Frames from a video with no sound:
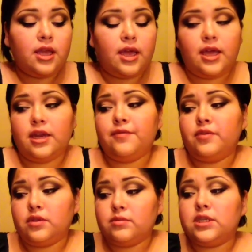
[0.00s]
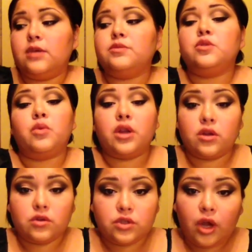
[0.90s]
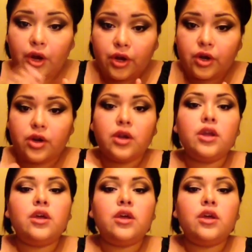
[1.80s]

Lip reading: and if sometimes you want to go darker